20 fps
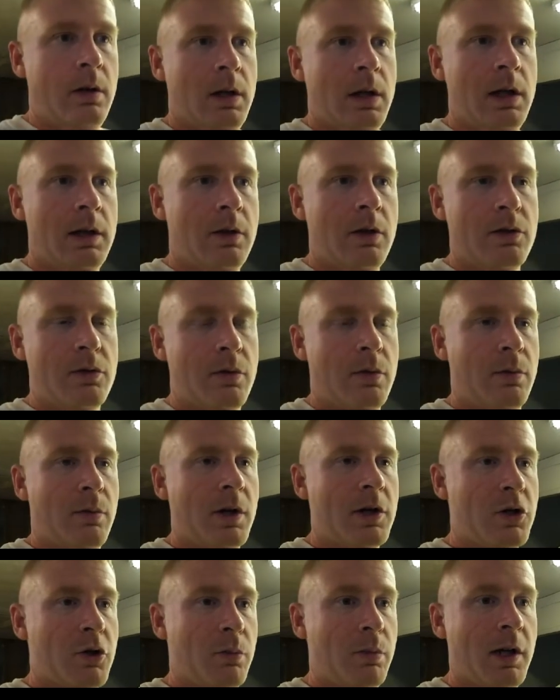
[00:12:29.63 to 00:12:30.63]
hit those with a
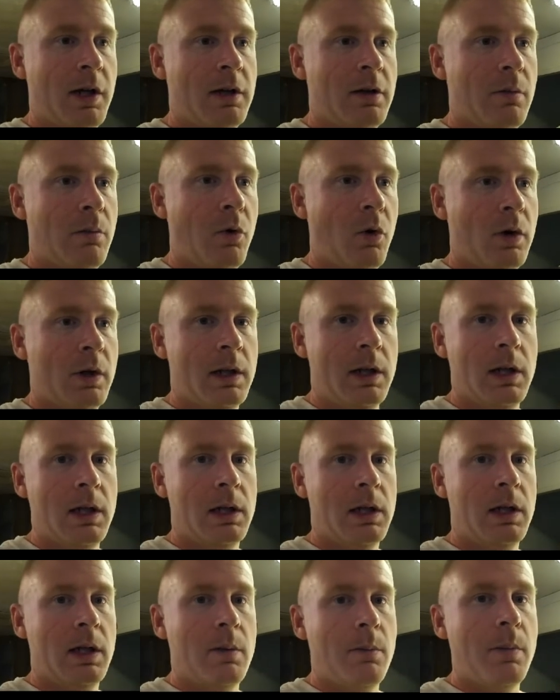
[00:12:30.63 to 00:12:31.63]
razor blade in the morning
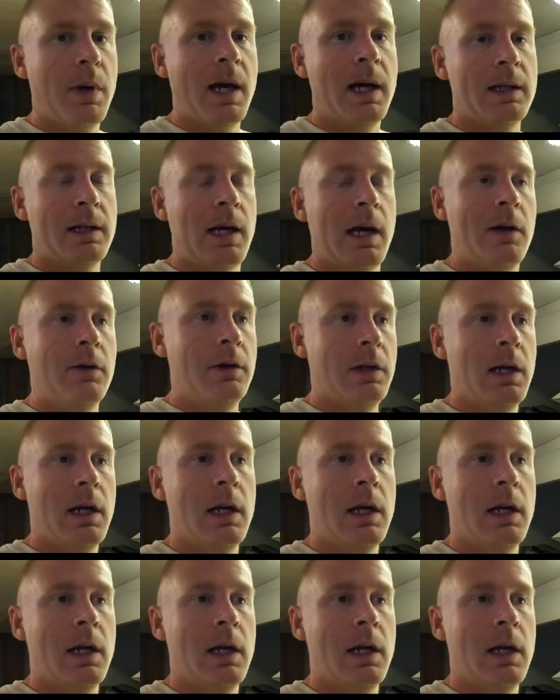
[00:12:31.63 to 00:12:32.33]
and get them banged out.